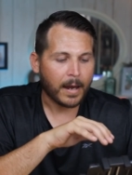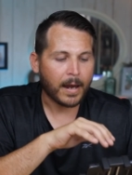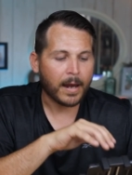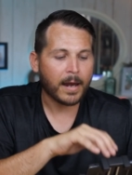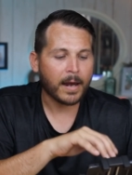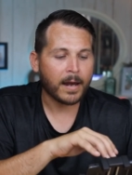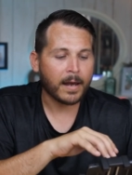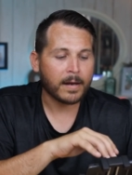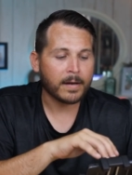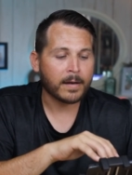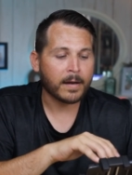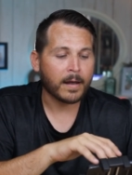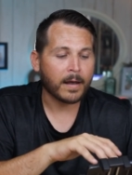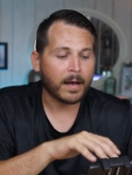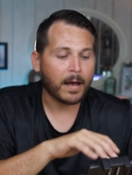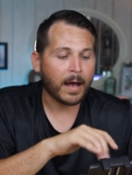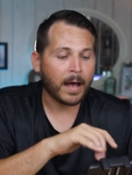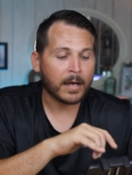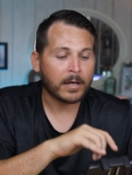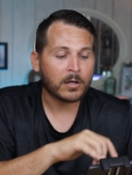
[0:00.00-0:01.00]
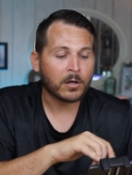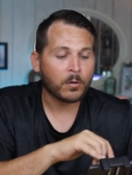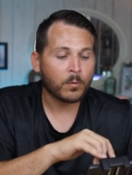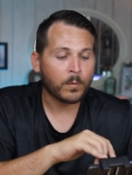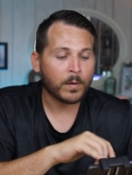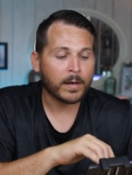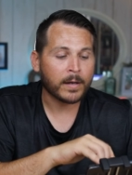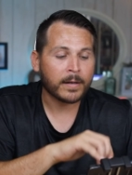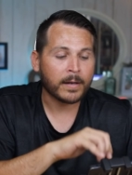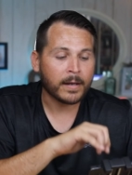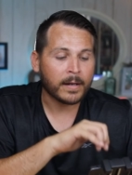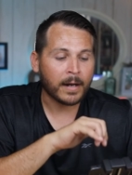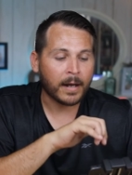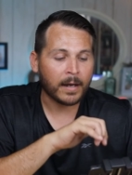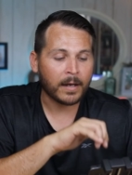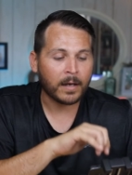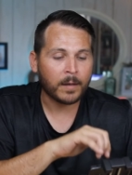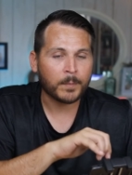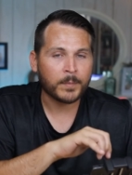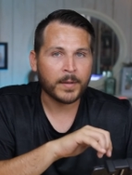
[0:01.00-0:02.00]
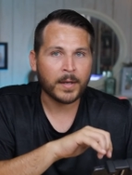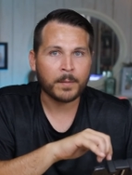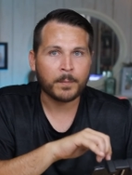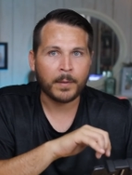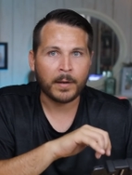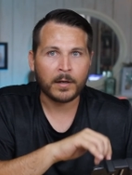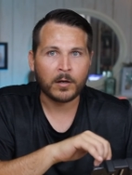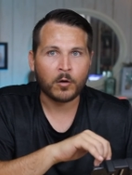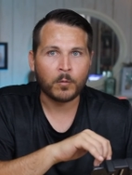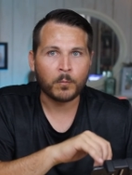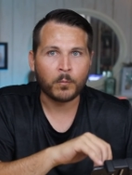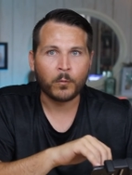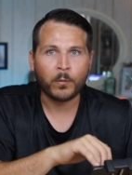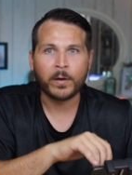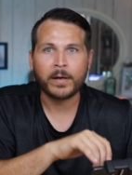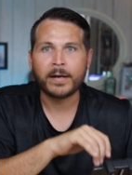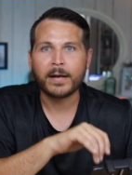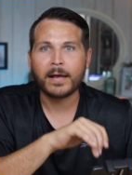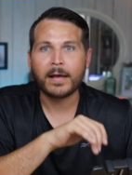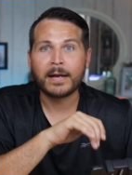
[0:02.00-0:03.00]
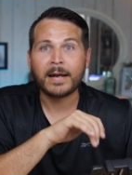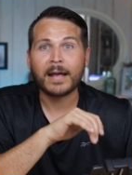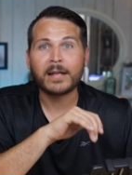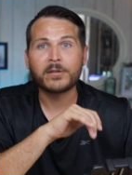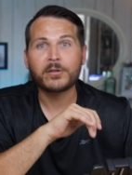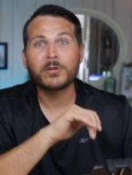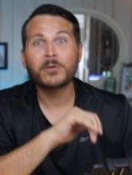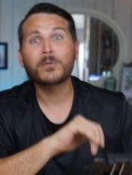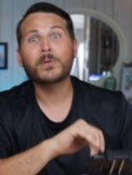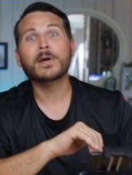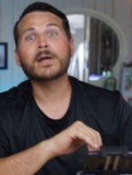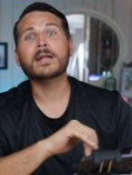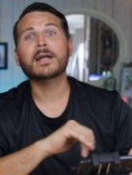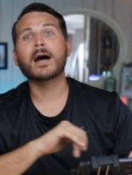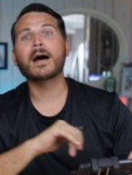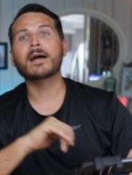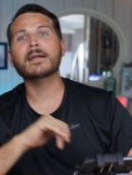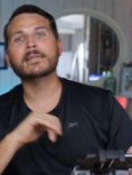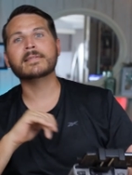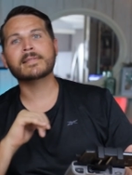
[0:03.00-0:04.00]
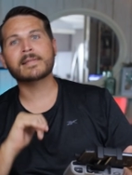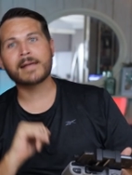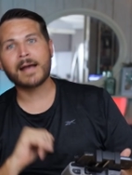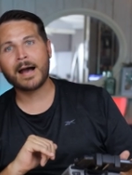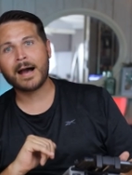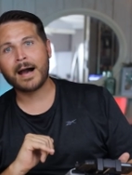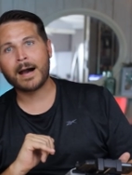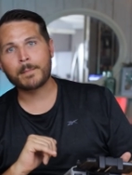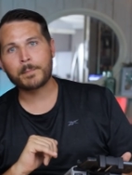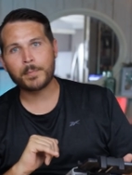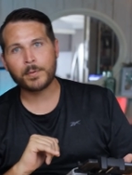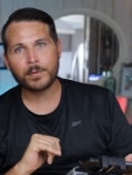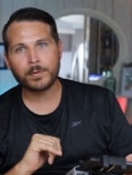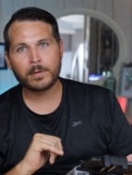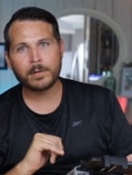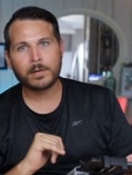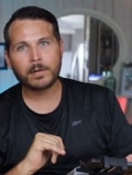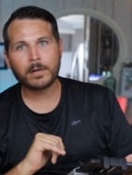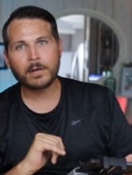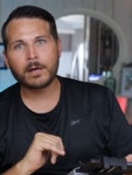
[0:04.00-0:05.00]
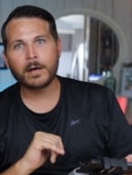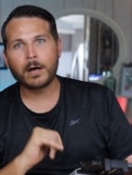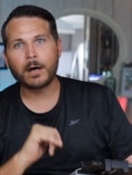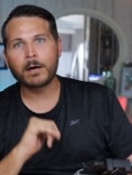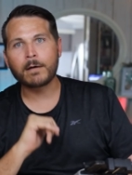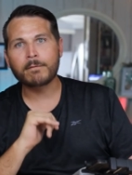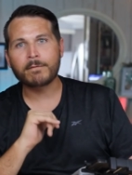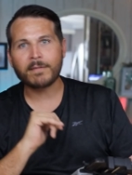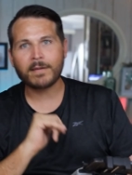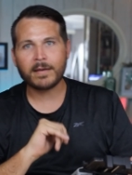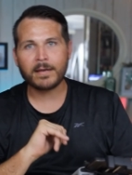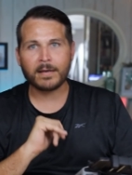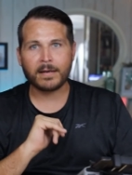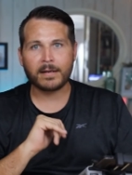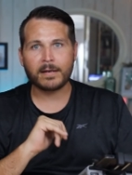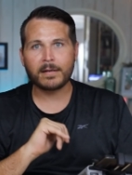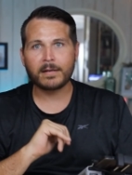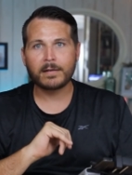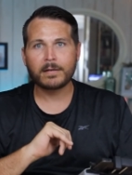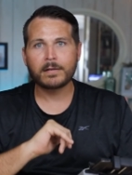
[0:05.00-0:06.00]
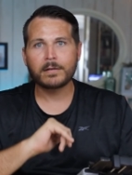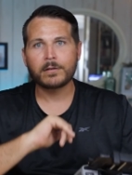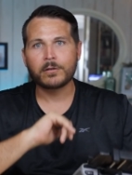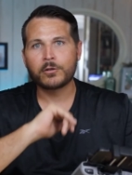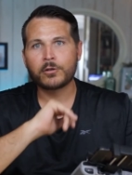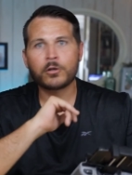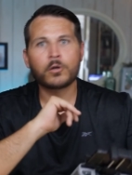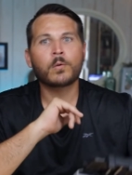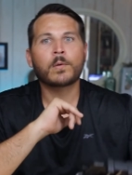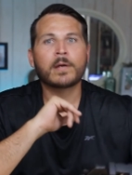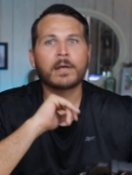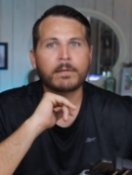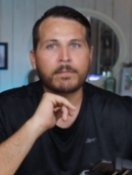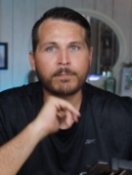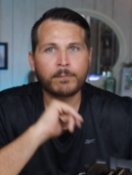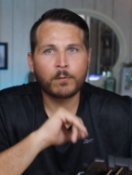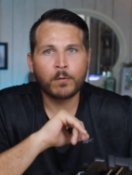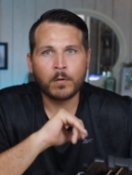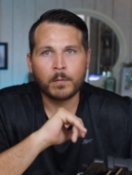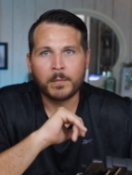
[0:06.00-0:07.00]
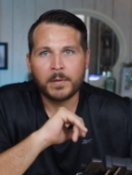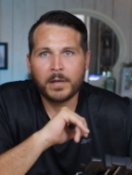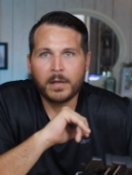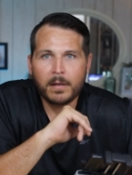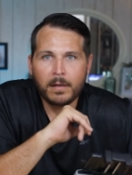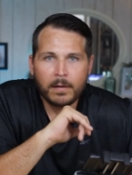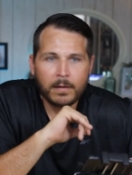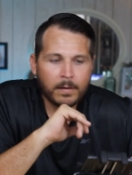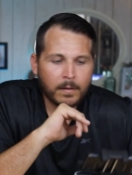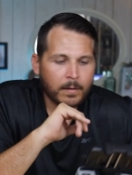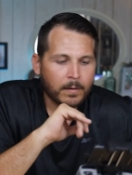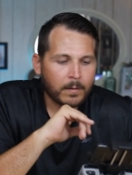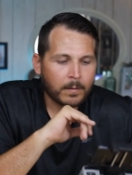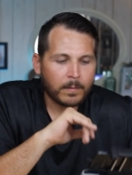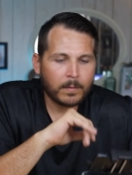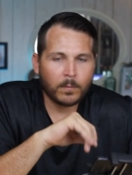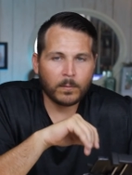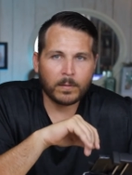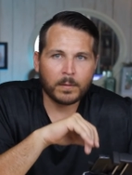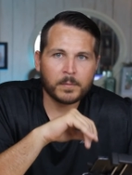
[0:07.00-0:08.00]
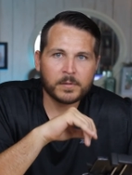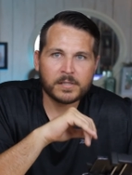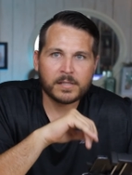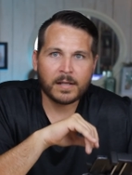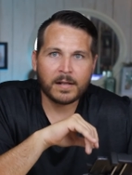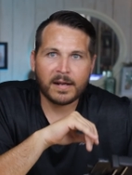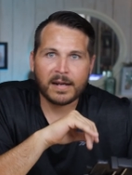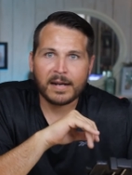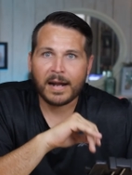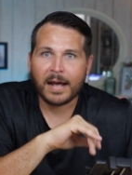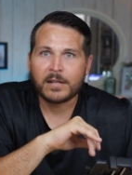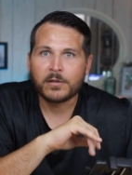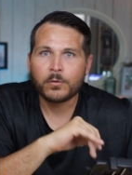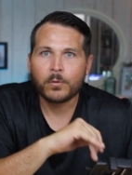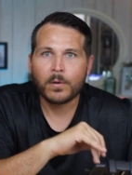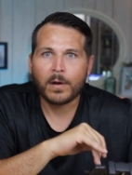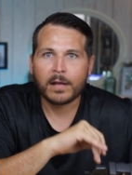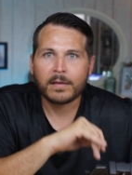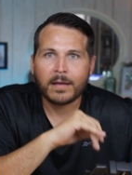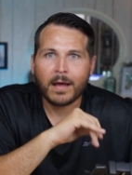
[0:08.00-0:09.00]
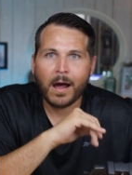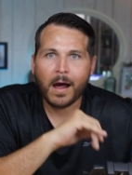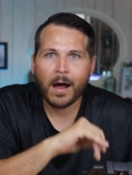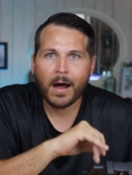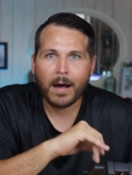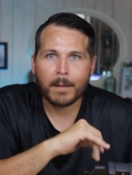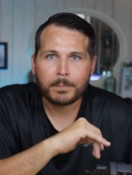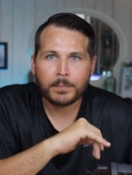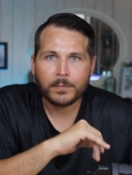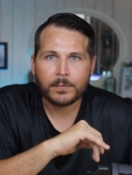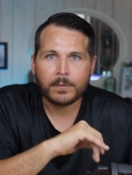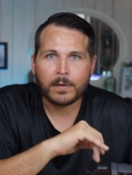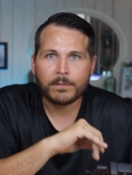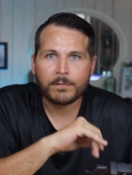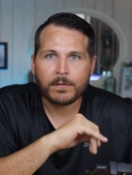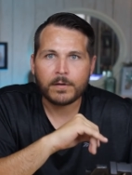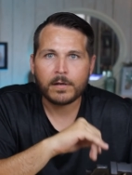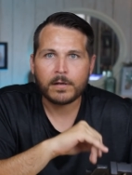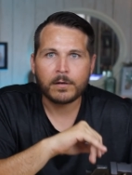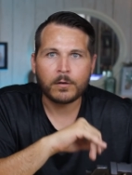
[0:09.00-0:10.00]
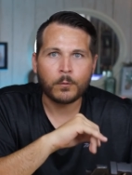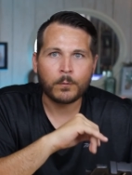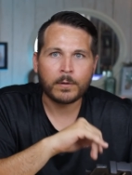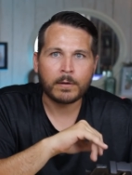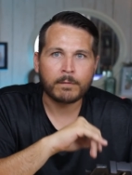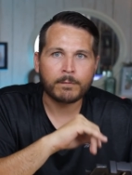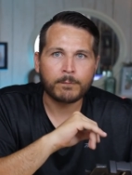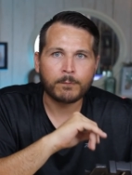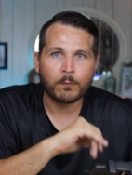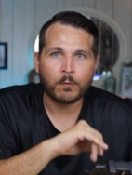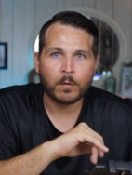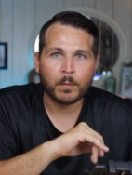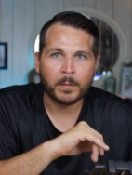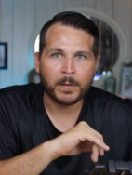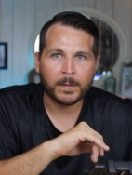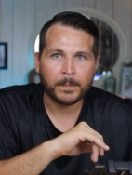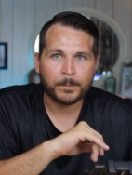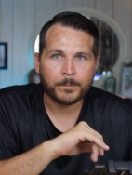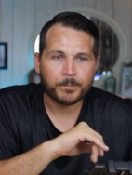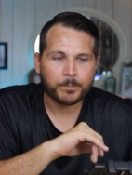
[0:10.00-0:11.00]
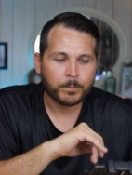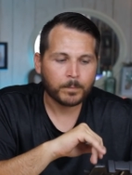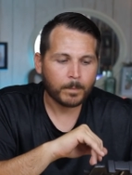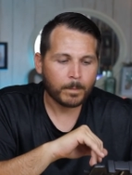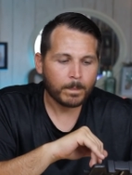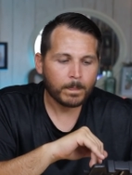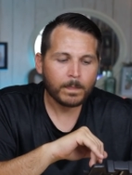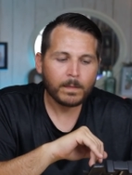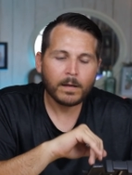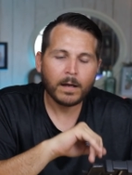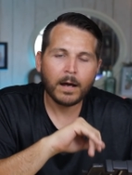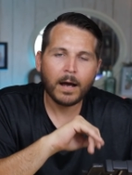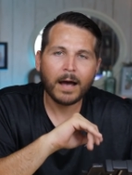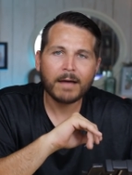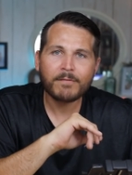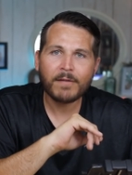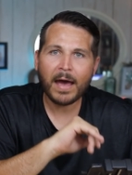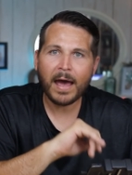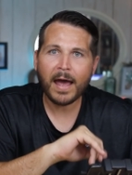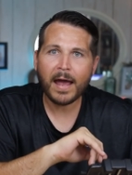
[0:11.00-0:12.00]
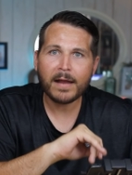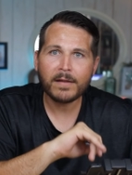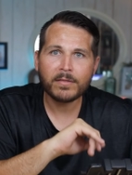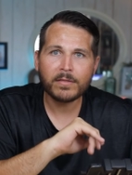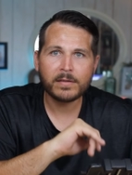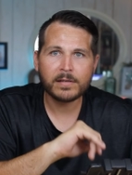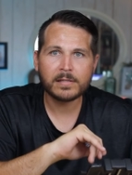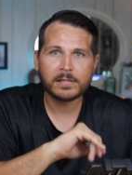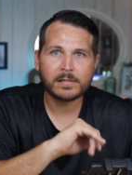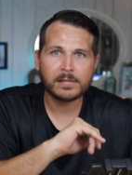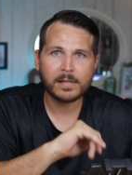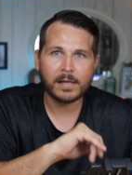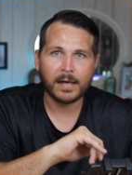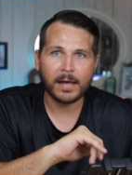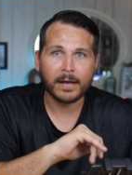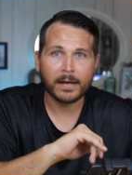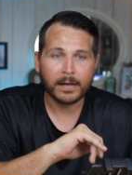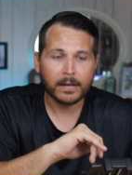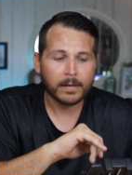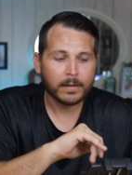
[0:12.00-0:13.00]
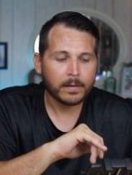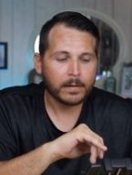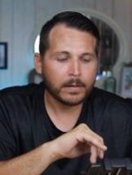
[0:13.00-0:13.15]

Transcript: and I go in and I update my home point, and I do it on top of it doing it for me. Let me say that again, I do it on top of it doing it for me. I've had this thing